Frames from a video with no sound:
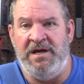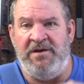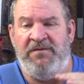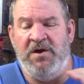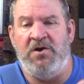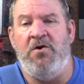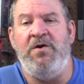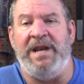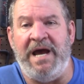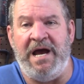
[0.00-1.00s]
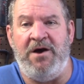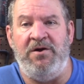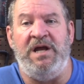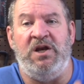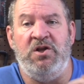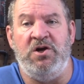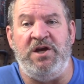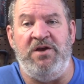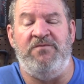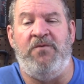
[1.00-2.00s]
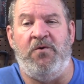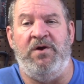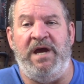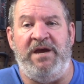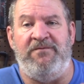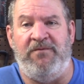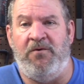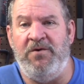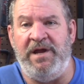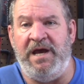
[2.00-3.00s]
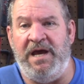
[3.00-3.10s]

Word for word: if you're going out and looking for a Ford